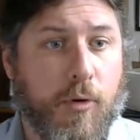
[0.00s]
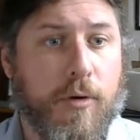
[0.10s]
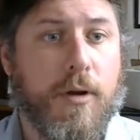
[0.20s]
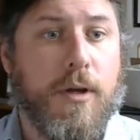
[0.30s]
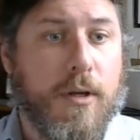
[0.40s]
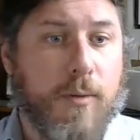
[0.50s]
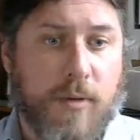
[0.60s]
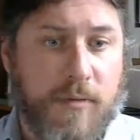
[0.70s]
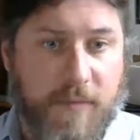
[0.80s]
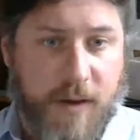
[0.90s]
with
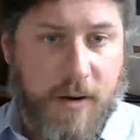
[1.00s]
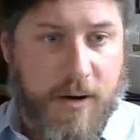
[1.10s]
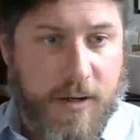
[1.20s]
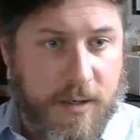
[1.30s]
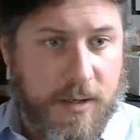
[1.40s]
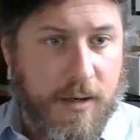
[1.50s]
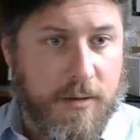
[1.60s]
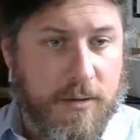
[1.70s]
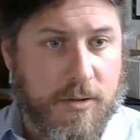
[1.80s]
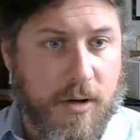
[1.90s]
very detailed
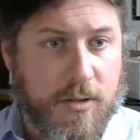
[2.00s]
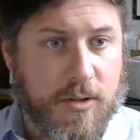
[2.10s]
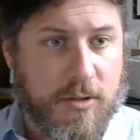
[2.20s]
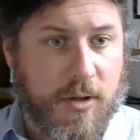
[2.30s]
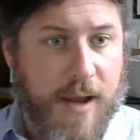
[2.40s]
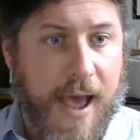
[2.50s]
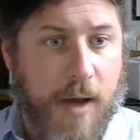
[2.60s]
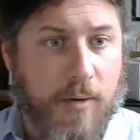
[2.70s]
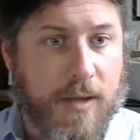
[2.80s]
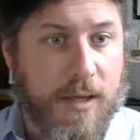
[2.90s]
instructions on how to get
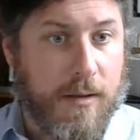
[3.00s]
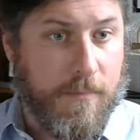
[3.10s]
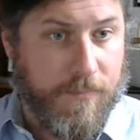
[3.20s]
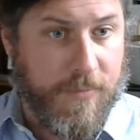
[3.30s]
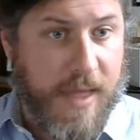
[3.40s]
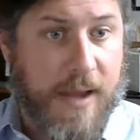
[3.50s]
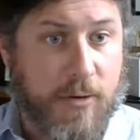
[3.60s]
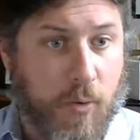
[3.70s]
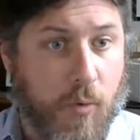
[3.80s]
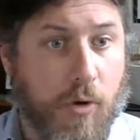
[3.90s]
that to work
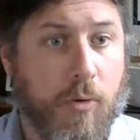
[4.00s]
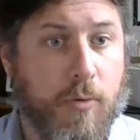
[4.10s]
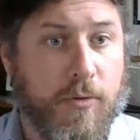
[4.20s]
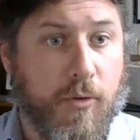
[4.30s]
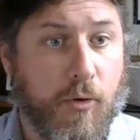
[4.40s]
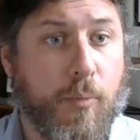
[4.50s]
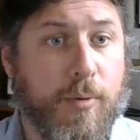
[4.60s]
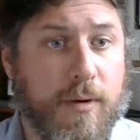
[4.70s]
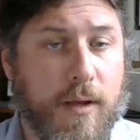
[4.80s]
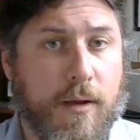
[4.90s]
with your particular
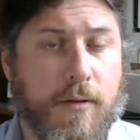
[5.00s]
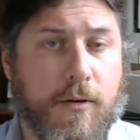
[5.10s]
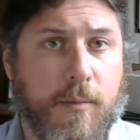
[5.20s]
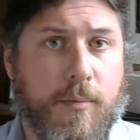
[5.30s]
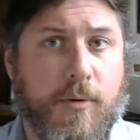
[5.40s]
computer.